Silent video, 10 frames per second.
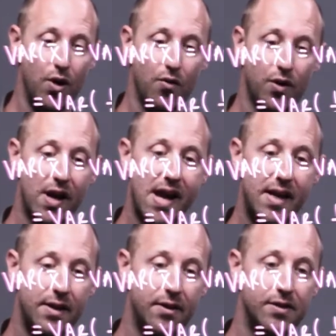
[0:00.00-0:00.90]
over
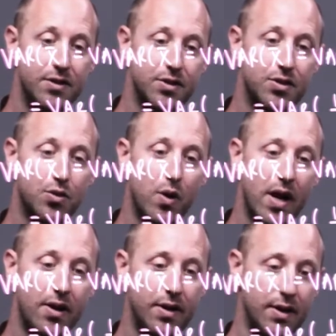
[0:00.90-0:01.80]
n
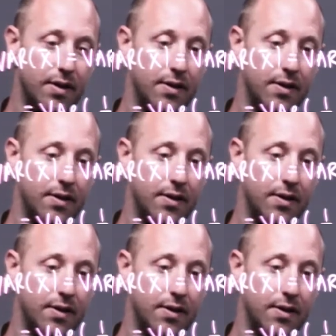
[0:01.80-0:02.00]
squared